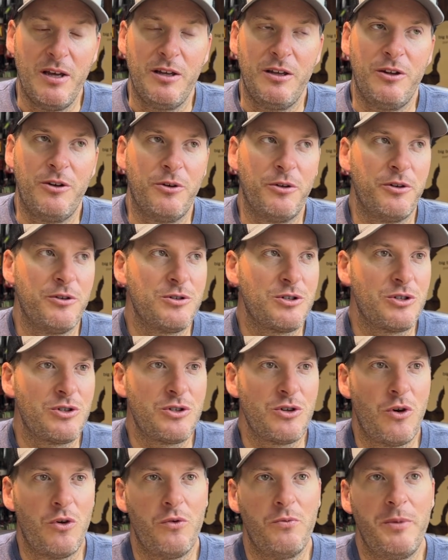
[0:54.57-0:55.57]
You know, there's
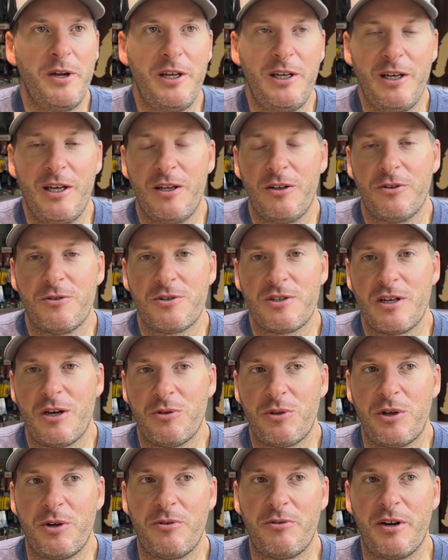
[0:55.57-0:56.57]
so many anglers
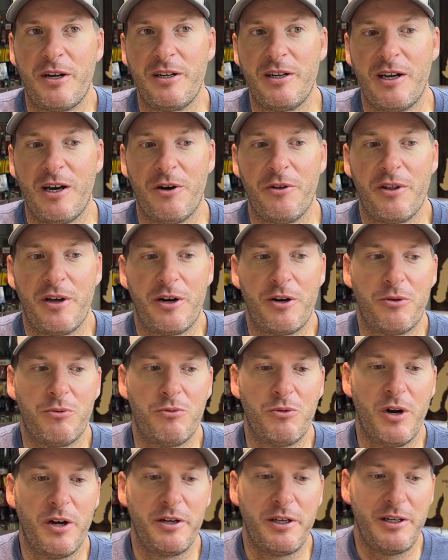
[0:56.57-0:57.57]
out there right now that are
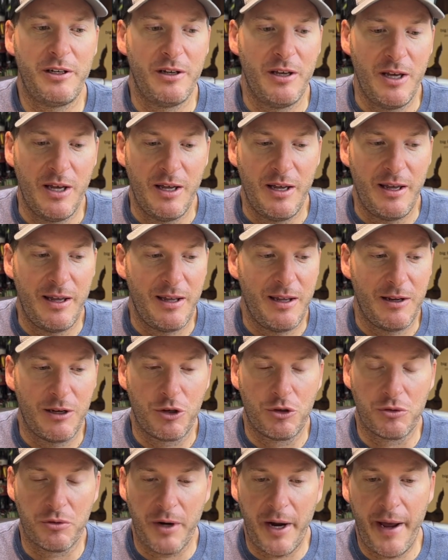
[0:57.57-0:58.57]
running
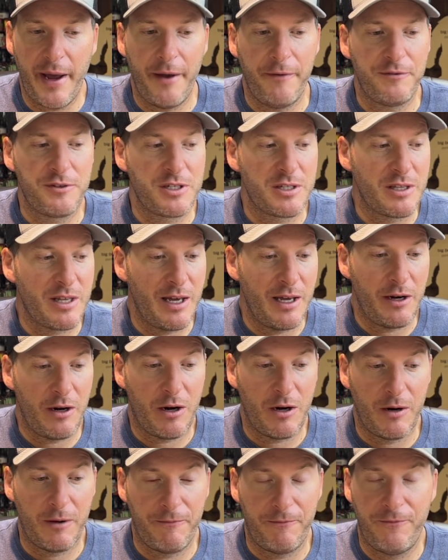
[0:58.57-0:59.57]
graphs that
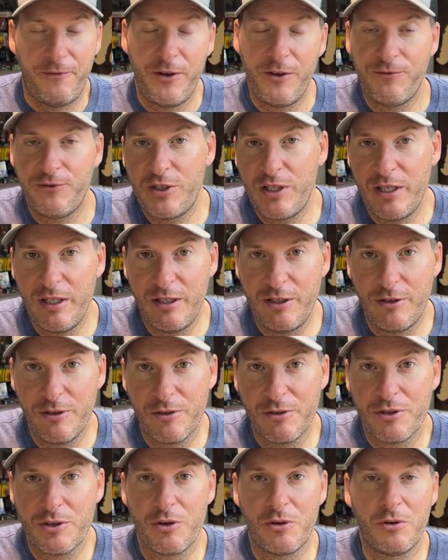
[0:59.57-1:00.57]
are 15
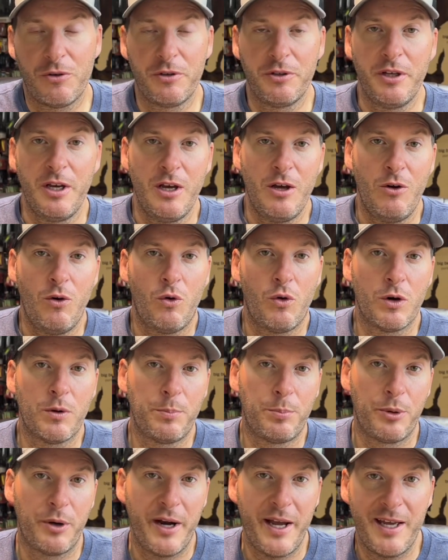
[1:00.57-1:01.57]
years old or
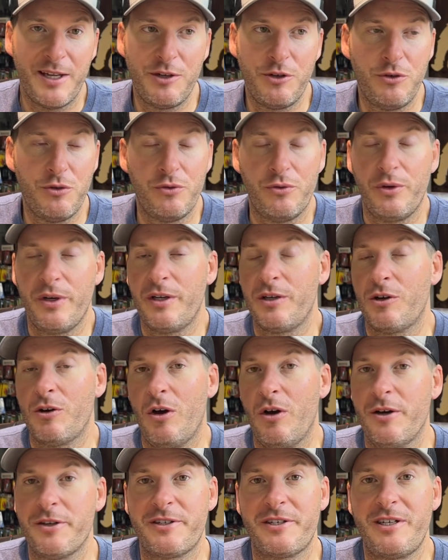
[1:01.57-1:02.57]
brand new and
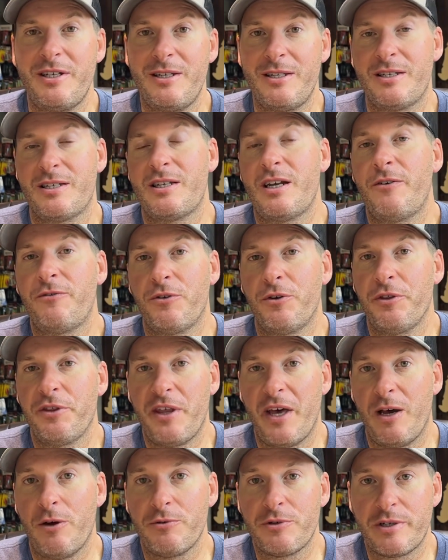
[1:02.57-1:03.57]
costing several
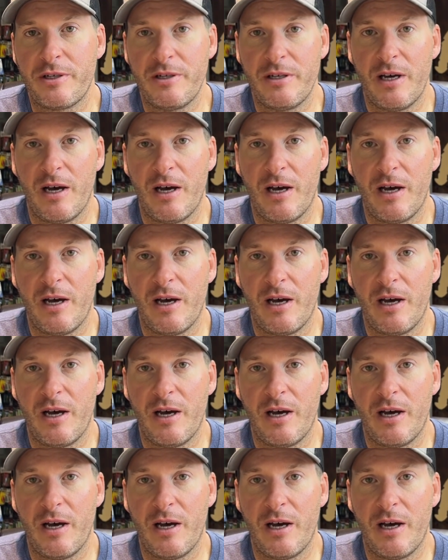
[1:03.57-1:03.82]
thousand